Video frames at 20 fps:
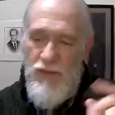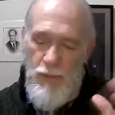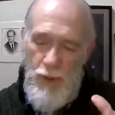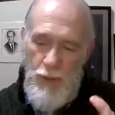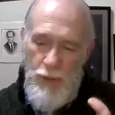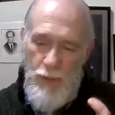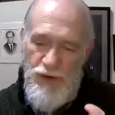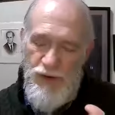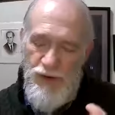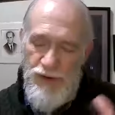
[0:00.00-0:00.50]
the
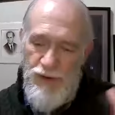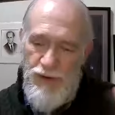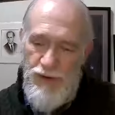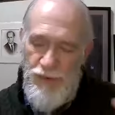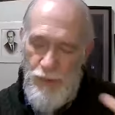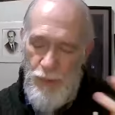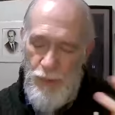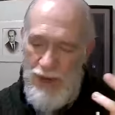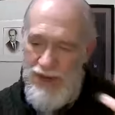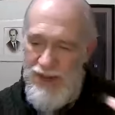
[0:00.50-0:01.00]
publisher
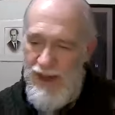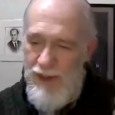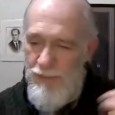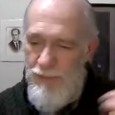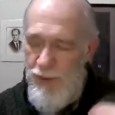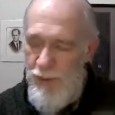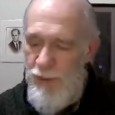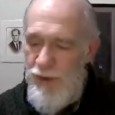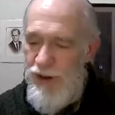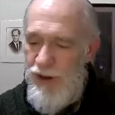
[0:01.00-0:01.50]
is White Cat
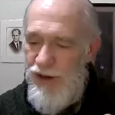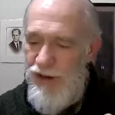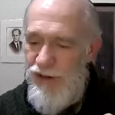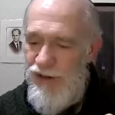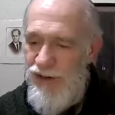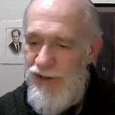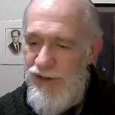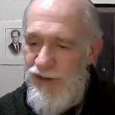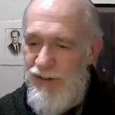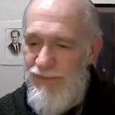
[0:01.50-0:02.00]

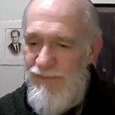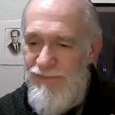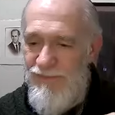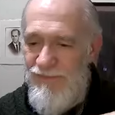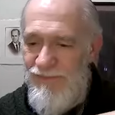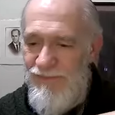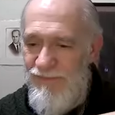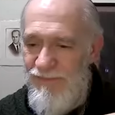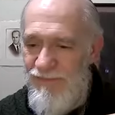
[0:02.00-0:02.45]
Publications. White Cat